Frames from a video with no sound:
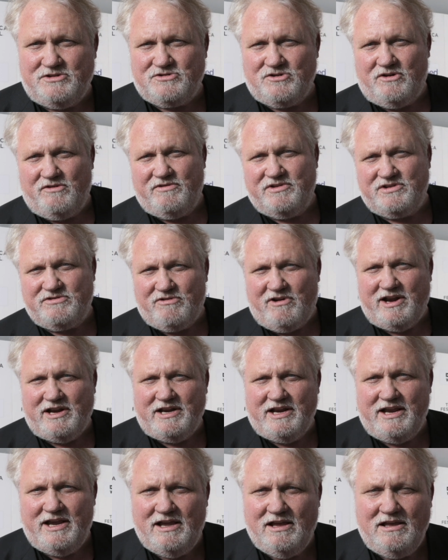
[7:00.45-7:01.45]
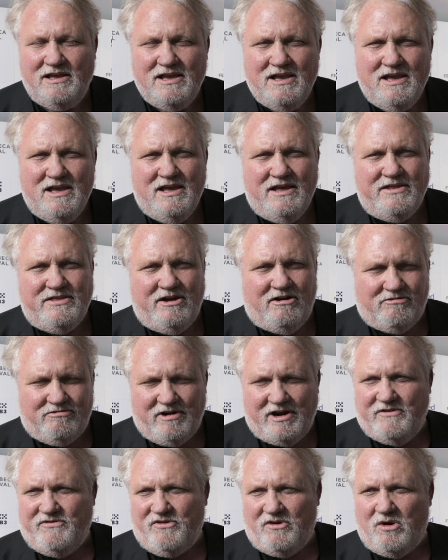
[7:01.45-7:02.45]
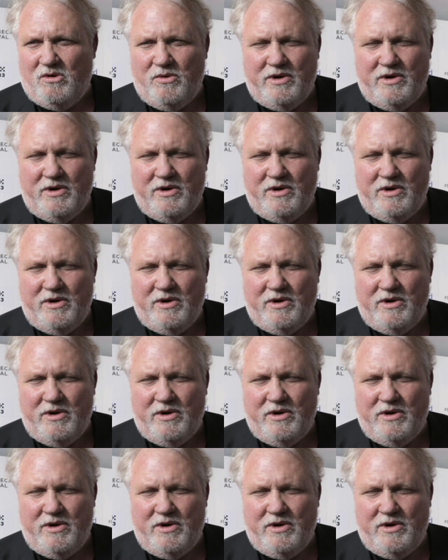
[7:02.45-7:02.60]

service right now, they'll run it for a